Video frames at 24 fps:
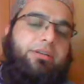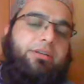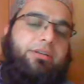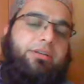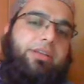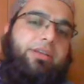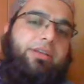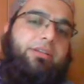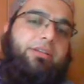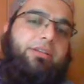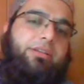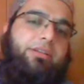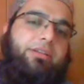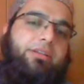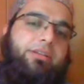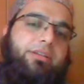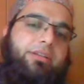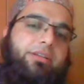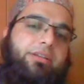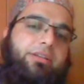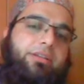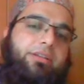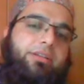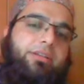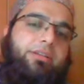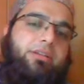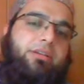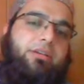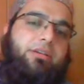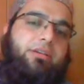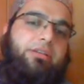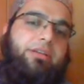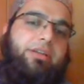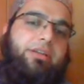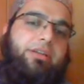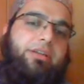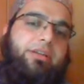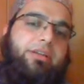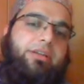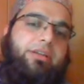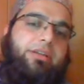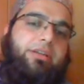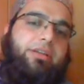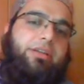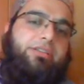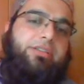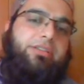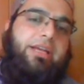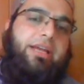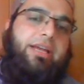taking the reagents